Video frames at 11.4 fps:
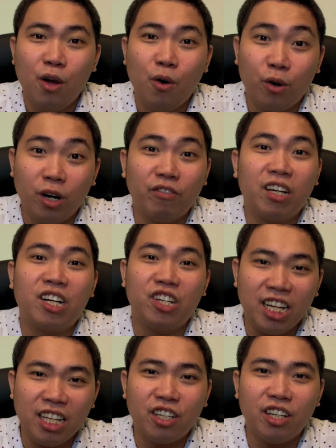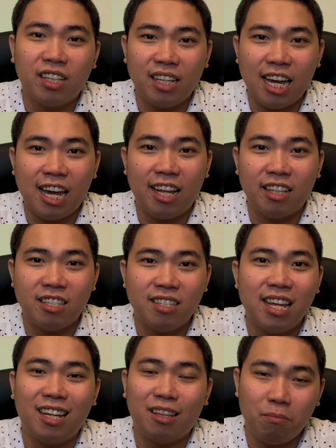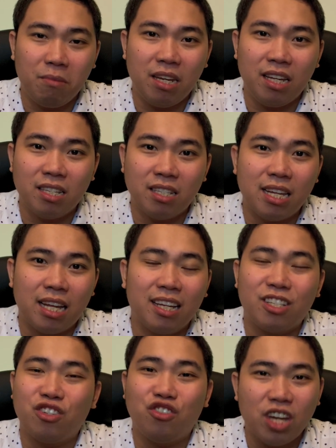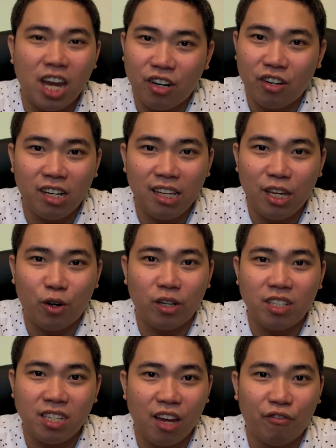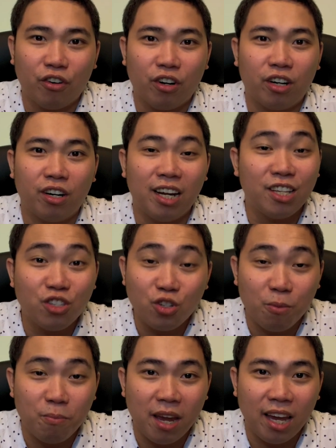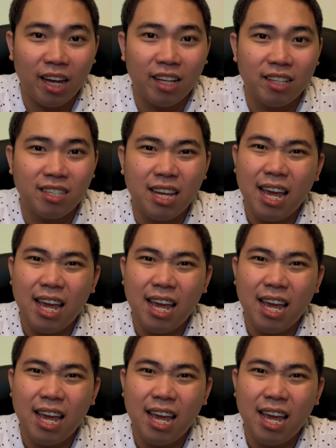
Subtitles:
Or if the greener it gets, then it means that it's generally on safer instruments